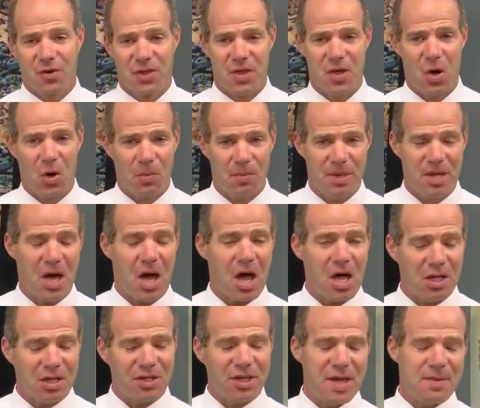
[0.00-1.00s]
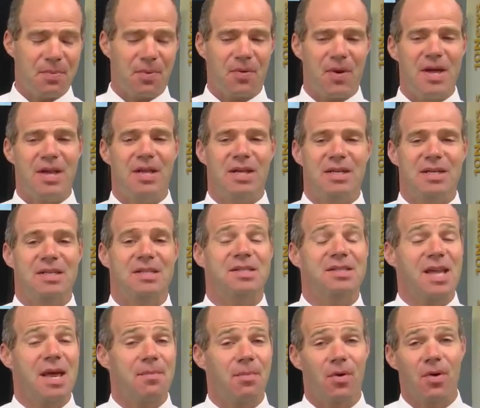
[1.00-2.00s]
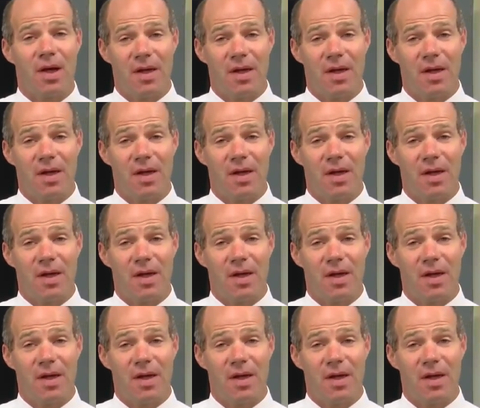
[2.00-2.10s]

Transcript: the OB holiday parade in December,